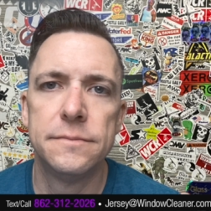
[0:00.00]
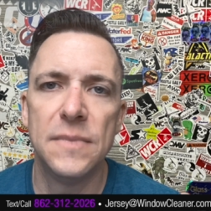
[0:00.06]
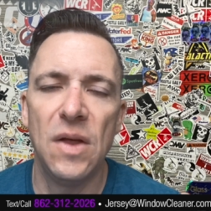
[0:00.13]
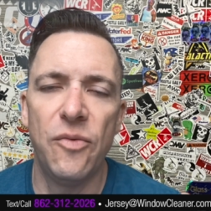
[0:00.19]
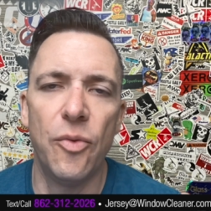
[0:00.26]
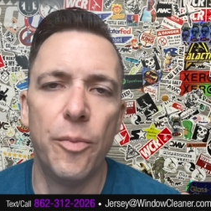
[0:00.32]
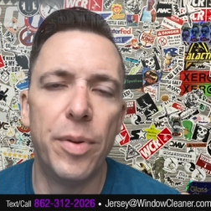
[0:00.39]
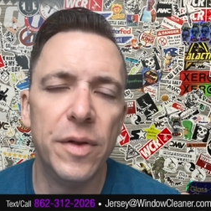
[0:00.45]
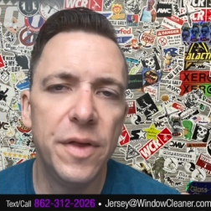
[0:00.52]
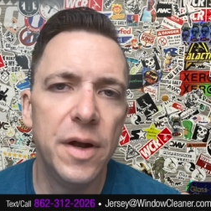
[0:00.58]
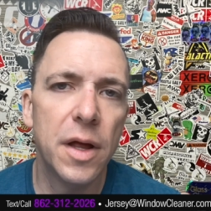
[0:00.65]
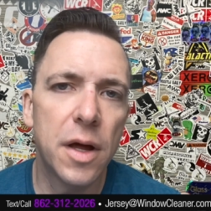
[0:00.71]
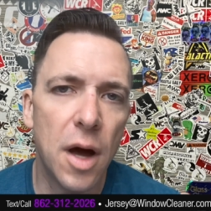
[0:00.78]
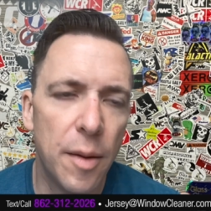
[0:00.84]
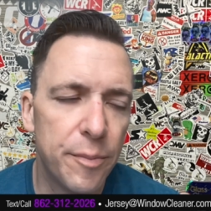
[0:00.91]
If you're building
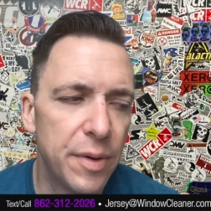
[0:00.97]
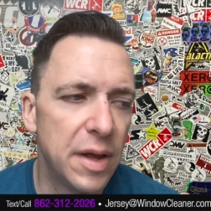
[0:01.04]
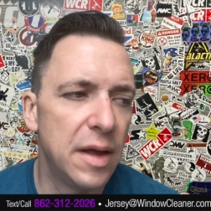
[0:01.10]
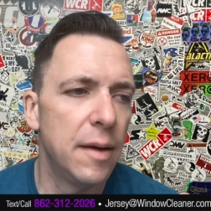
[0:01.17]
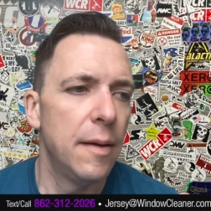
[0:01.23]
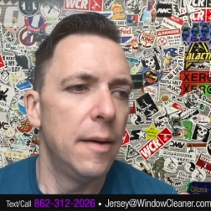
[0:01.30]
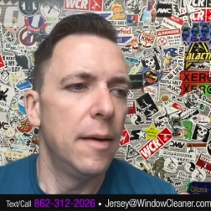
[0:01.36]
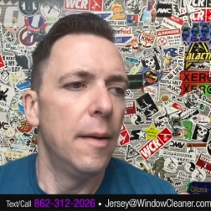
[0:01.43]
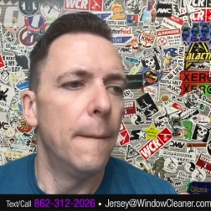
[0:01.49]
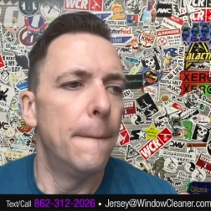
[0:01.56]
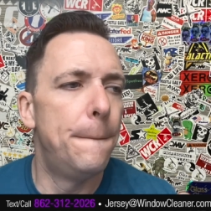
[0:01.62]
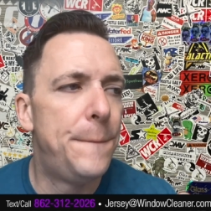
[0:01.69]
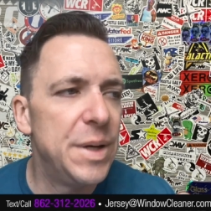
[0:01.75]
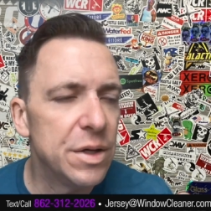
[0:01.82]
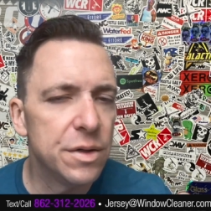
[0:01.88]
a company,
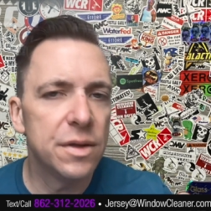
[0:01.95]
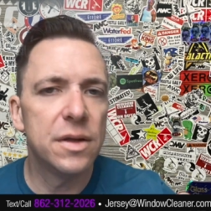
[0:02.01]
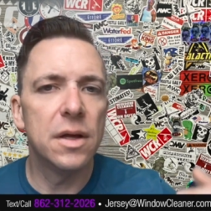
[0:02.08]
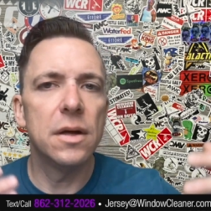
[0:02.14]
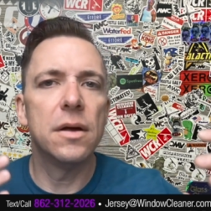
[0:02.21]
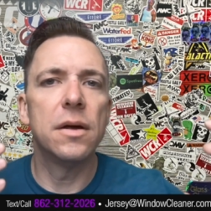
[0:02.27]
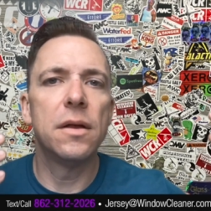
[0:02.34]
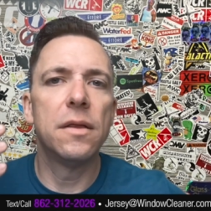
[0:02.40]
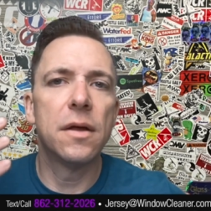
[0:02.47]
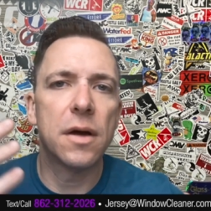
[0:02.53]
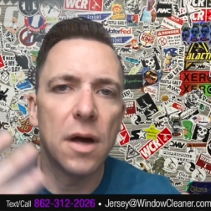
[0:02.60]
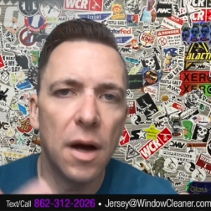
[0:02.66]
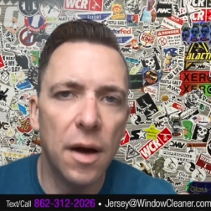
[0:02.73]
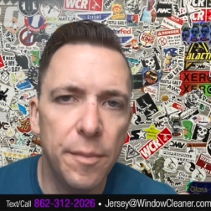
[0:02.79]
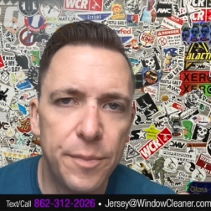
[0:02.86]
build the
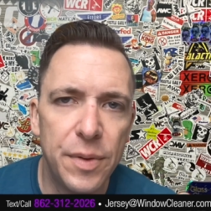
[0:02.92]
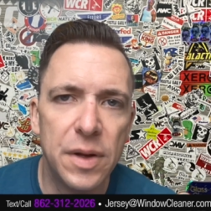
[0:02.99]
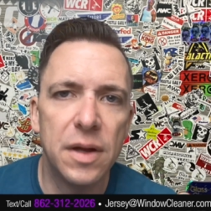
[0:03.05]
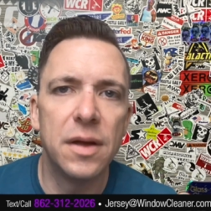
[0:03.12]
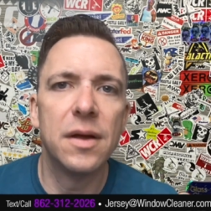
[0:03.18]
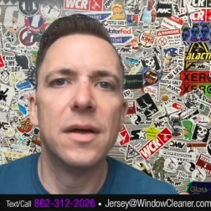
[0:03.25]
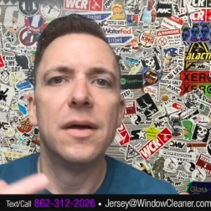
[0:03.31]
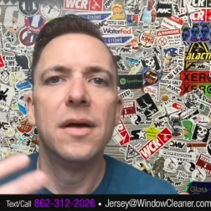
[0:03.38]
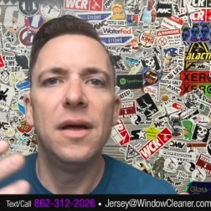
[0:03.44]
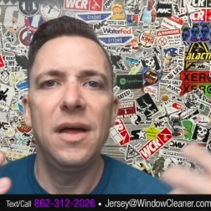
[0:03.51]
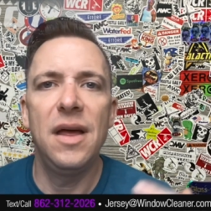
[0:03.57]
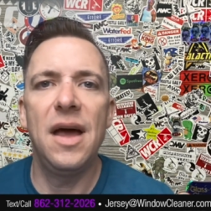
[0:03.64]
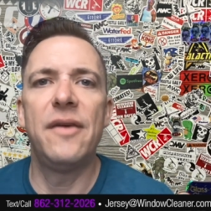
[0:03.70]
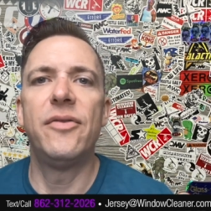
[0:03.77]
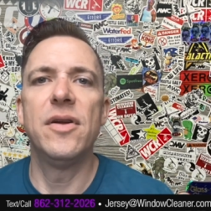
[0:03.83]
company
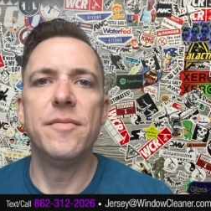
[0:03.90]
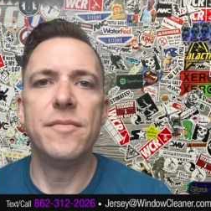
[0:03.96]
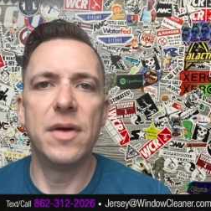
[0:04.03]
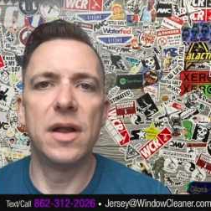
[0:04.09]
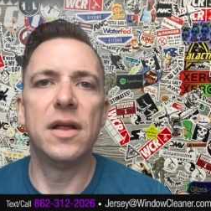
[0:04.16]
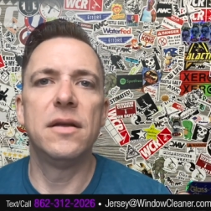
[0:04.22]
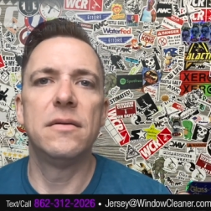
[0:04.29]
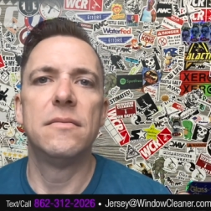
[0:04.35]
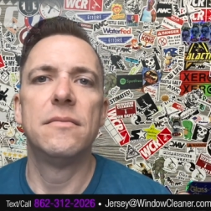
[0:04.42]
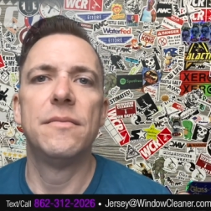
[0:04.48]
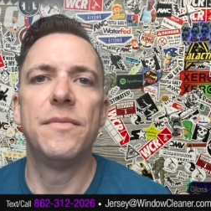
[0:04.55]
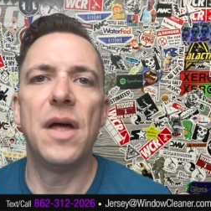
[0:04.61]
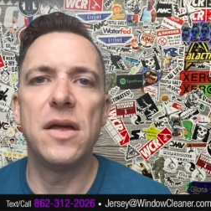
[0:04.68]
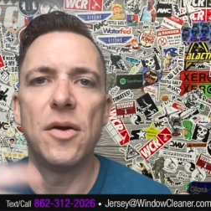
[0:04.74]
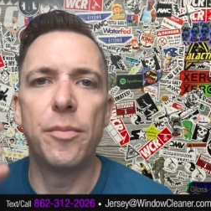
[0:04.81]
every minute
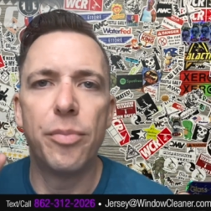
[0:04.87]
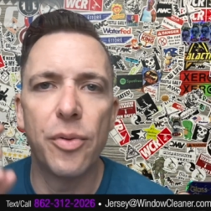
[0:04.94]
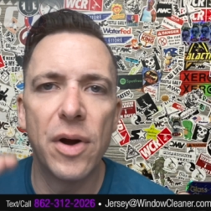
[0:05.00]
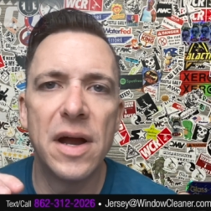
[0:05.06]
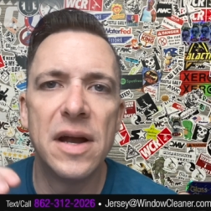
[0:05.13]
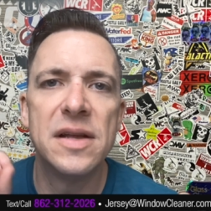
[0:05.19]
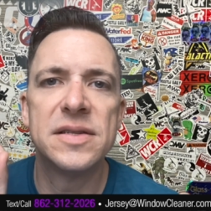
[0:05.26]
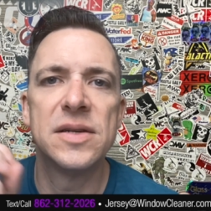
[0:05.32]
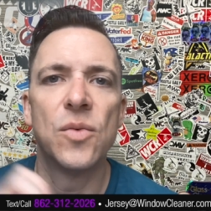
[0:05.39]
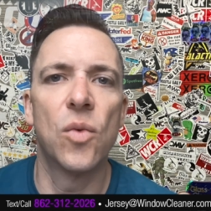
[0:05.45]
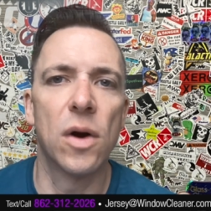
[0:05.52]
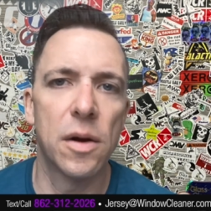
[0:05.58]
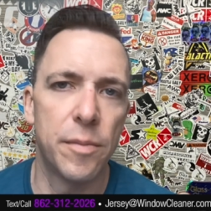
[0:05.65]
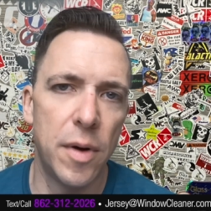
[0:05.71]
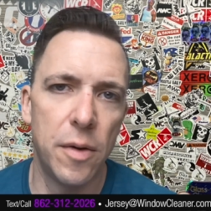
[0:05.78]
that your brain is in
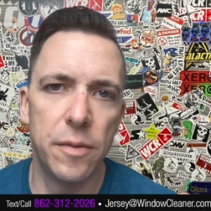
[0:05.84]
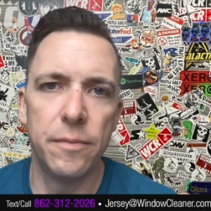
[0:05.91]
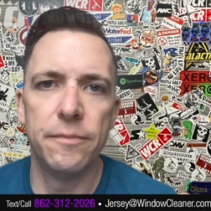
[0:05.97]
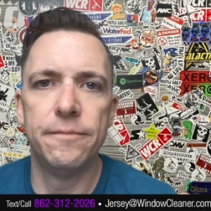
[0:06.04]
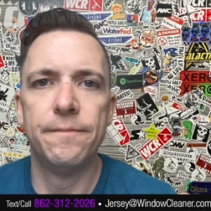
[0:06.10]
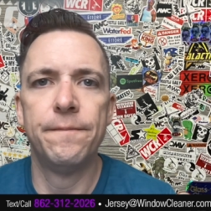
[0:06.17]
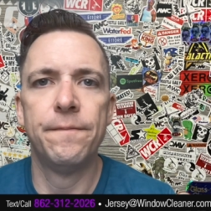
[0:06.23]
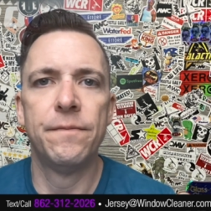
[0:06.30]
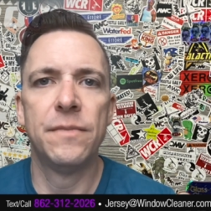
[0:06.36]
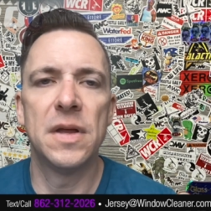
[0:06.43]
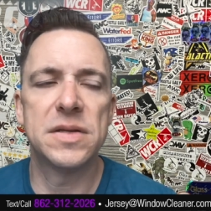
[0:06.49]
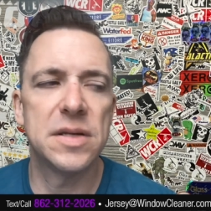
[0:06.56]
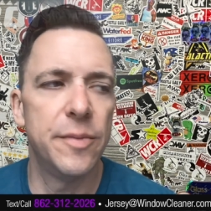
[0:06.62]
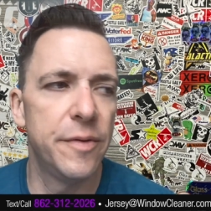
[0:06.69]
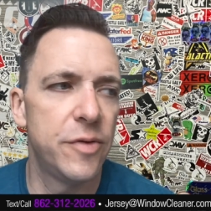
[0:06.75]
work mode. Now,
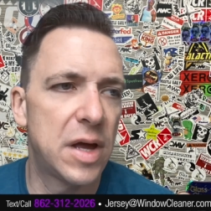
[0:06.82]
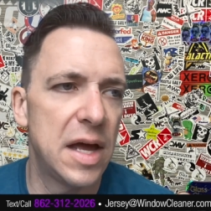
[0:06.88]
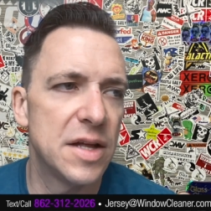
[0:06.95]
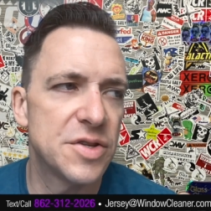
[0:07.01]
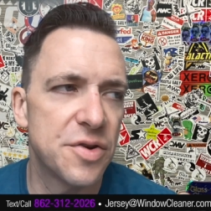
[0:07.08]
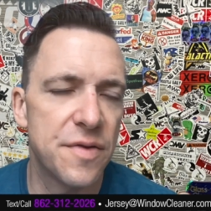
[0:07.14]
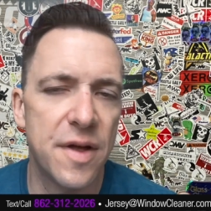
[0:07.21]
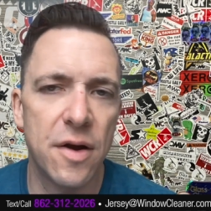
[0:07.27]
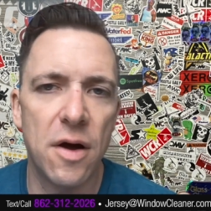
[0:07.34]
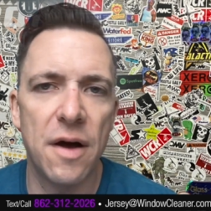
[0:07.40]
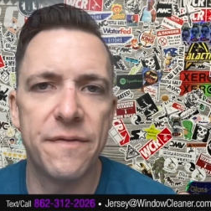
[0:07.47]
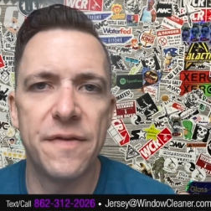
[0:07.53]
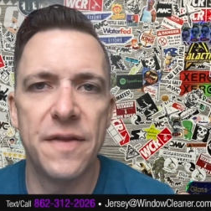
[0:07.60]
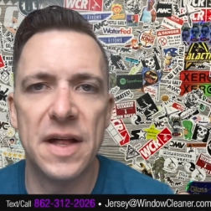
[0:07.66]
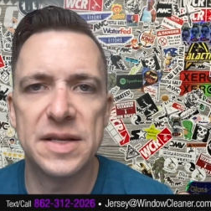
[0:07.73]
some of you can't turn that
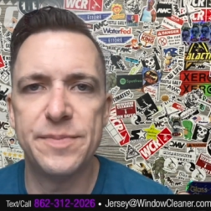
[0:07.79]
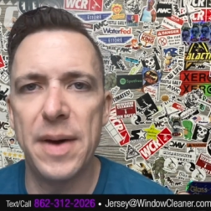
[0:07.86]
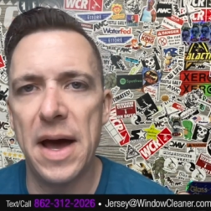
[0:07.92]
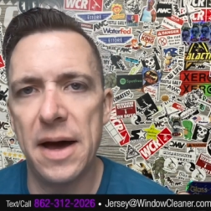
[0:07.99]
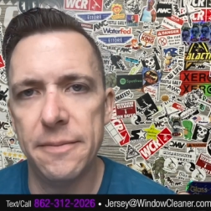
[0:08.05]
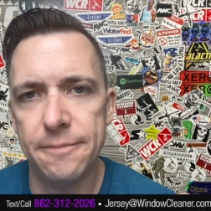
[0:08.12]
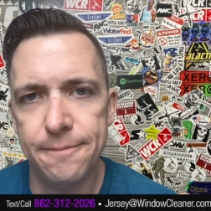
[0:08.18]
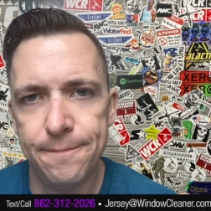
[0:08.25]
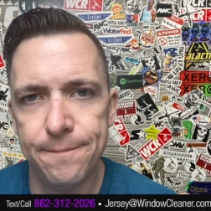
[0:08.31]
off, and that's bad.